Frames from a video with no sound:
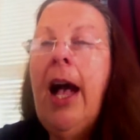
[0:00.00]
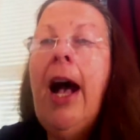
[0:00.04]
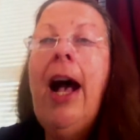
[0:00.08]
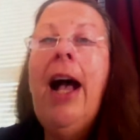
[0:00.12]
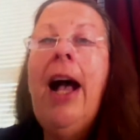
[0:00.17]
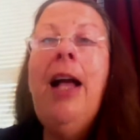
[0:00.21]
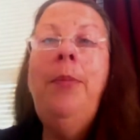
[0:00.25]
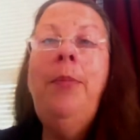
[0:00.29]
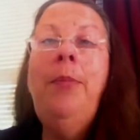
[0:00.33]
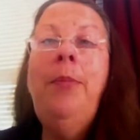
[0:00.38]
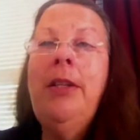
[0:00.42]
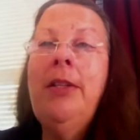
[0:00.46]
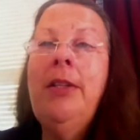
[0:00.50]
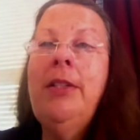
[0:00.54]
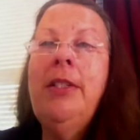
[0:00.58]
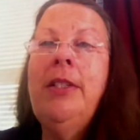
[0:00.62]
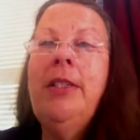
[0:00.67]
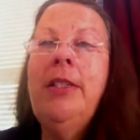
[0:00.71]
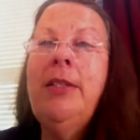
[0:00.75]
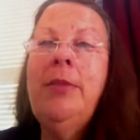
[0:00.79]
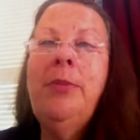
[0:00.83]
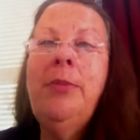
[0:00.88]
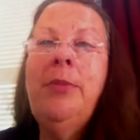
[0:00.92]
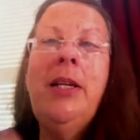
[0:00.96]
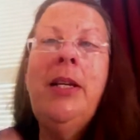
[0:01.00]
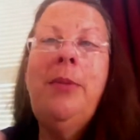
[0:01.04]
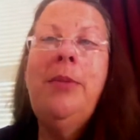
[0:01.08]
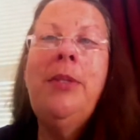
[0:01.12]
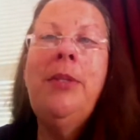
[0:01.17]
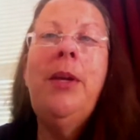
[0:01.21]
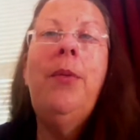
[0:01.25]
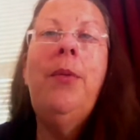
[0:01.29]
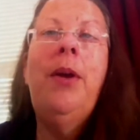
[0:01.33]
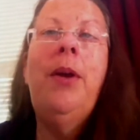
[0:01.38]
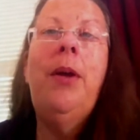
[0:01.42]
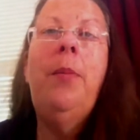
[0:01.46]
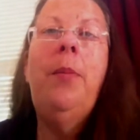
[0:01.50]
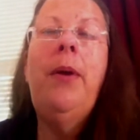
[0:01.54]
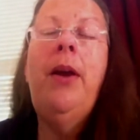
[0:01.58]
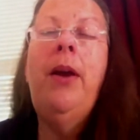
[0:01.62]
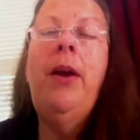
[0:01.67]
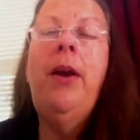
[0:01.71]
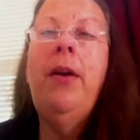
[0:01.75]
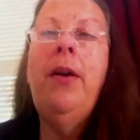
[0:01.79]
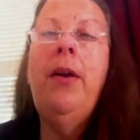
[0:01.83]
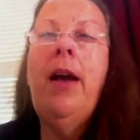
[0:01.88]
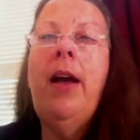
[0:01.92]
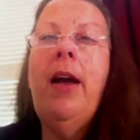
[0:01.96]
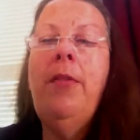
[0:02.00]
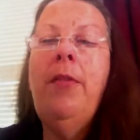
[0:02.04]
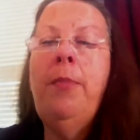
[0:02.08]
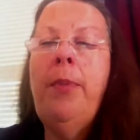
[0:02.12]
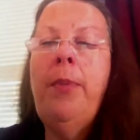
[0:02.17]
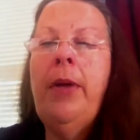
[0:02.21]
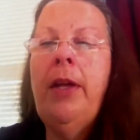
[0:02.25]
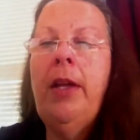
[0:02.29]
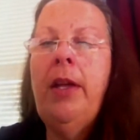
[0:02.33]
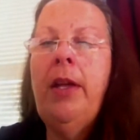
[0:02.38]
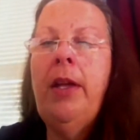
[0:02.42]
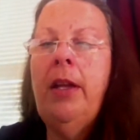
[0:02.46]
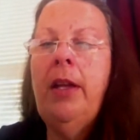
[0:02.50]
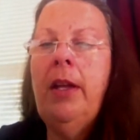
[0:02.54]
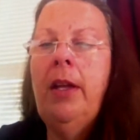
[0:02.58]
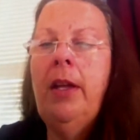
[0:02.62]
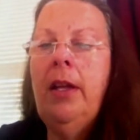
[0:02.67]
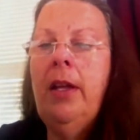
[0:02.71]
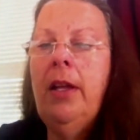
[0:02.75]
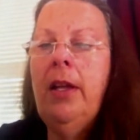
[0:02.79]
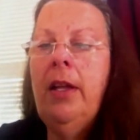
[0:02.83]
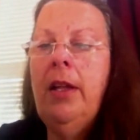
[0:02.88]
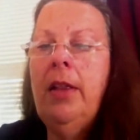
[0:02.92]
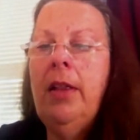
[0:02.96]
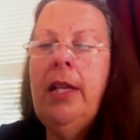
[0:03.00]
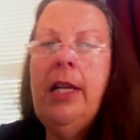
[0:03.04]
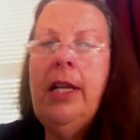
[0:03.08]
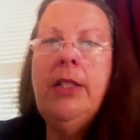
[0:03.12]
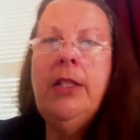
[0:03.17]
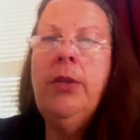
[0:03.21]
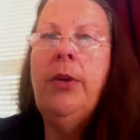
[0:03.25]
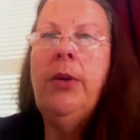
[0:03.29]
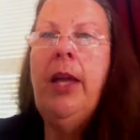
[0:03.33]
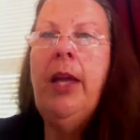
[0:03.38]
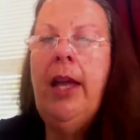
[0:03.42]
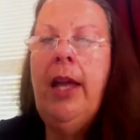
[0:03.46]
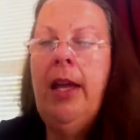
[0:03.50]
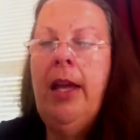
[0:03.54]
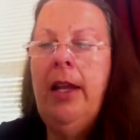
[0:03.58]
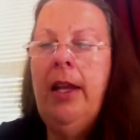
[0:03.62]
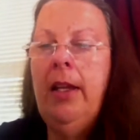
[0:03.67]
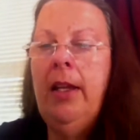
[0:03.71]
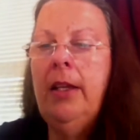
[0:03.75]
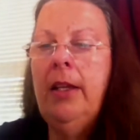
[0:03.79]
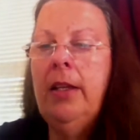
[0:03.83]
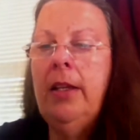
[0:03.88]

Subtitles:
I'm guilty. Sometimes I write a paragraph, but that's okay.